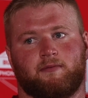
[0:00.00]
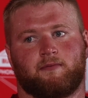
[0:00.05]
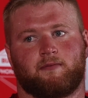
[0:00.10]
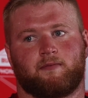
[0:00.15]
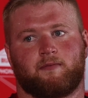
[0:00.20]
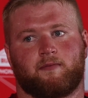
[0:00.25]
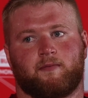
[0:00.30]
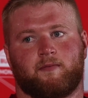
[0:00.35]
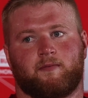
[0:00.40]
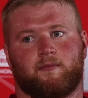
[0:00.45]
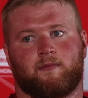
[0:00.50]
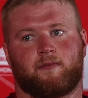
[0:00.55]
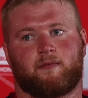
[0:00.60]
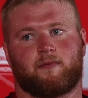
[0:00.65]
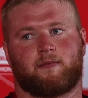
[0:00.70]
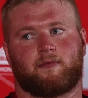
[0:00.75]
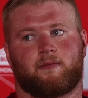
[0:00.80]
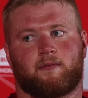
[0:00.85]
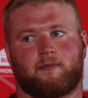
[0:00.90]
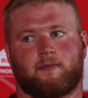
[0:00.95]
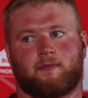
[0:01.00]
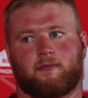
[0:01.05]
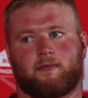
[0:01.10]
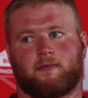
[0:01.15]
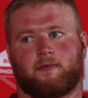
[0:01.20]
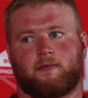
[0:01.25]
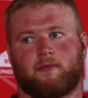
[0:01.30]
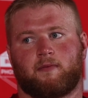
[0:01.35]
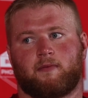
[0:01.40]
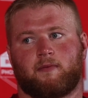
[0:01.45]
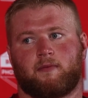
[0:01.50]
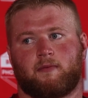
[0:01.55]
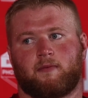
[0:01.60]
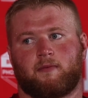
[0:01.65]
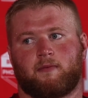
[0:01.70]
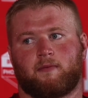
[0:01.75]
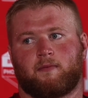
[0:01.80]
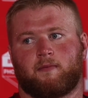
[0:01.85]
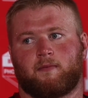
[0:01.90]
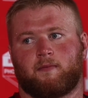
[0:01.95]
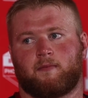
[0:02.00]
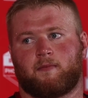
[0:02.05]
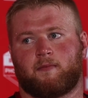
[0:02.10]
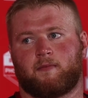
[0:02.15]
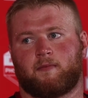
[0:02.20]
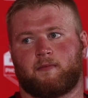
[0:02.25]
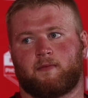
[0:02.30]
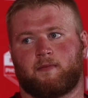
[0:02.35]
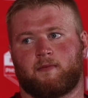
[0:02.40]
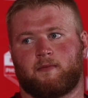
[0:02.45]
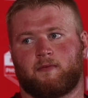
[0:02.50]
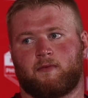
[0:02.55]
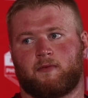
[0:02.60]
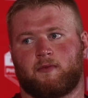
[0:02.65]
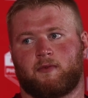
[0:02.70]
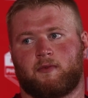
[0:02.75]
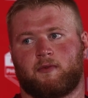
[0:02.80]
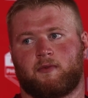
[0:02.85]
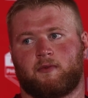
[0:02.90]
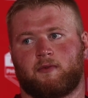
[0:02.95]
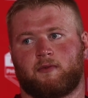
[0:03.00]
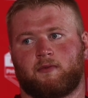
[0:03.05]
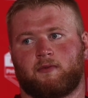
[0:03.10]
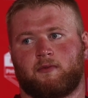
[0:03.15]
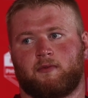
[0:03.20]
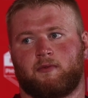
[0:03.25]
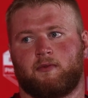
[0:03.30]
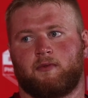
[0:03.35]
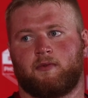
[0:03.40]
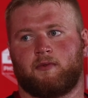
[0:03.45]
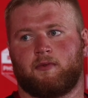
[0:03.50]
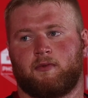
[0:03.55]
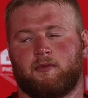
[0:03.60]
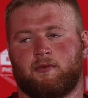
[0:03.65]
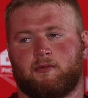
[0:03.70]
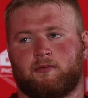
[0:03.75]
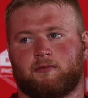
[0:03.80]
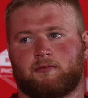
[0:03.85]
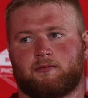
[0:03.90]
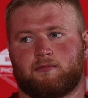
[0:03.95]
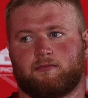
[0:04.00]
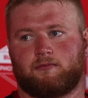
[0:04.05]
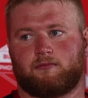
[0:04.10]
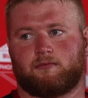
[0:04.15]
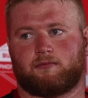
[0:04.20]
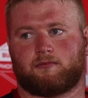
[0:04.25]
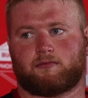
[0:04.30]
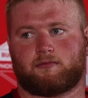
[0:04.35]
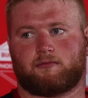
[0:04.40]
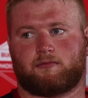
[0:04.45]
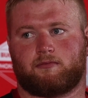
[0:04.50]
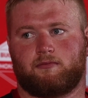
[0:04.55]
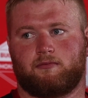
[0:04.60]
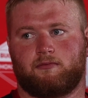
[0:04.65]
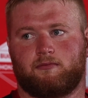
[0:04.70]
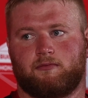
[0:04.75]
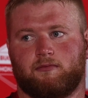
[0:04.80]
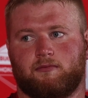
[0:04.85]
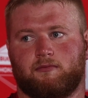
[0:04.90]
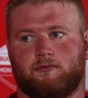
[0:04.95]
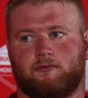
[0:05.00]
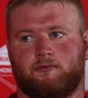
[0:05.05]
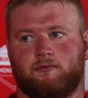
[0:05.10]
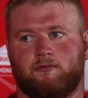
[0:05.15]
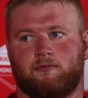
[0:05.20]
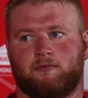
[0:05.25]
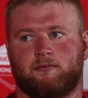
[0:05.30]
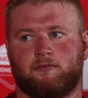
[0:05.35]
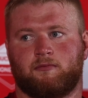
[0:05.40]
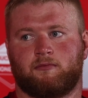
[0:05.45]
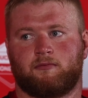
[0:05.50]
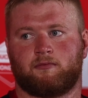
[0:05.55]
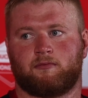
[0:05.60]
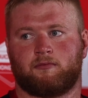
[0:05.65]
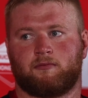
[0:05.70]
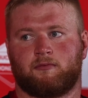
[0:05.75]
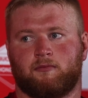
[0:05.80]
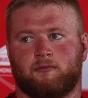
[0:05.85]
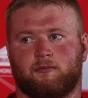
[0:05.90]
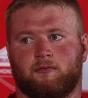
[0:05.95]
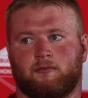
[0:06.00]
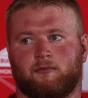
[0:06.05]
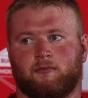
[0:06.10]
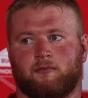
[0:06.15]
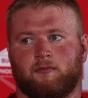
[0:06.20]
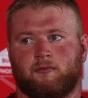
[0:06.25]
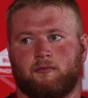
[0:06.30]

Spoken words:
No one is speaking in this clip.